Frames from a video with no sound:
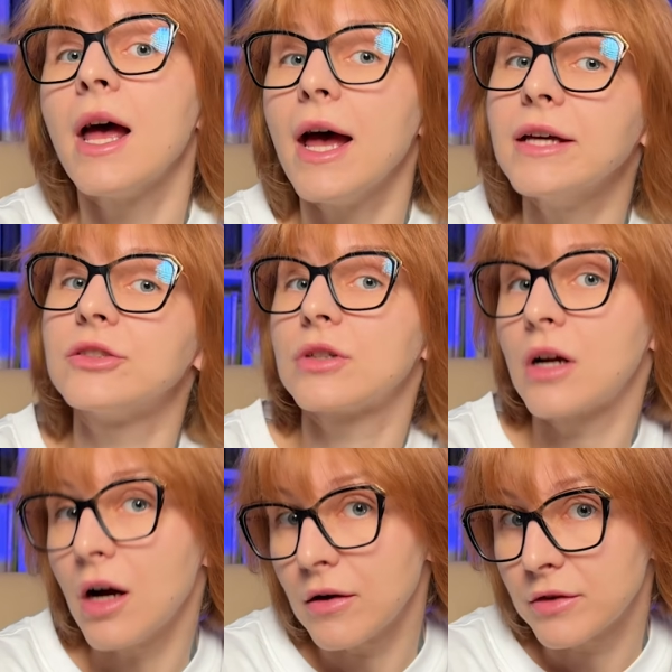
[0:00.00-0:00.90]
and
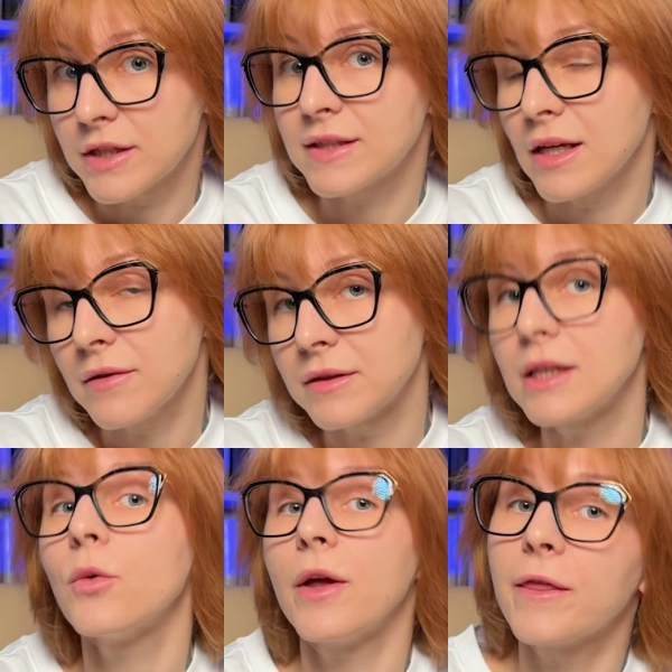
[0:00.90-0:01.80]
recover
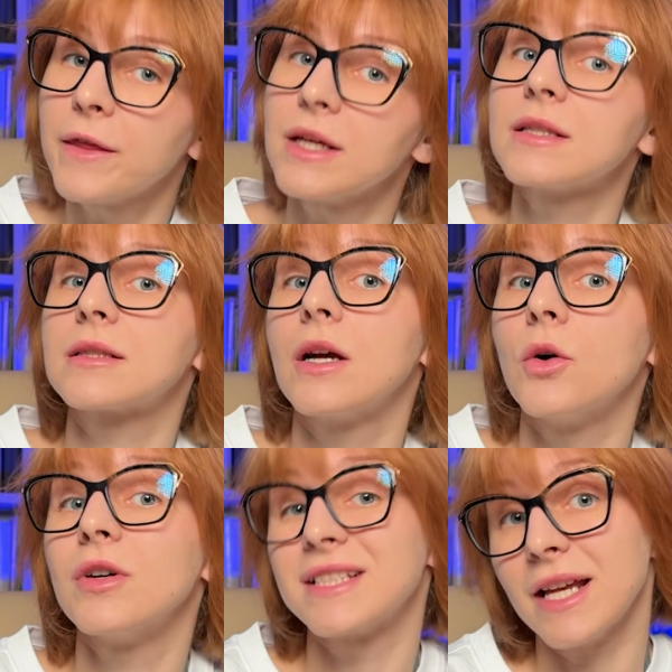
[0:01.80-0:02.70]
safely when things
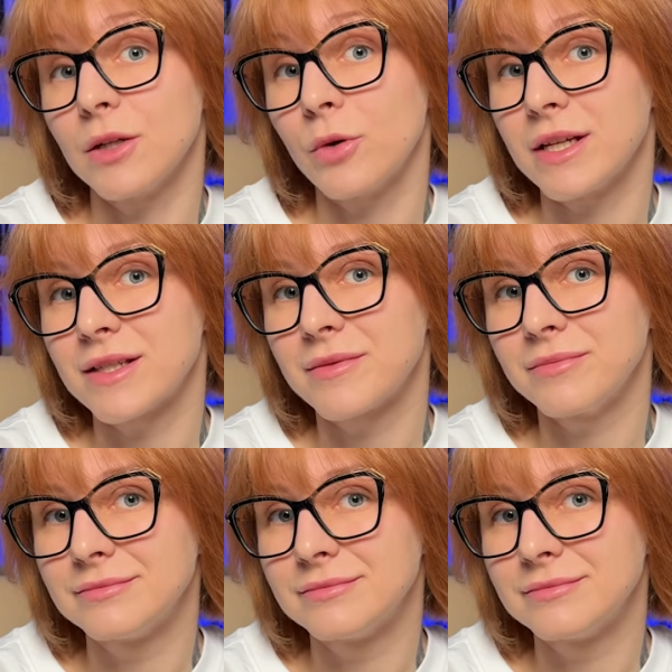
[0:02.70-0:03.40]
go sideways.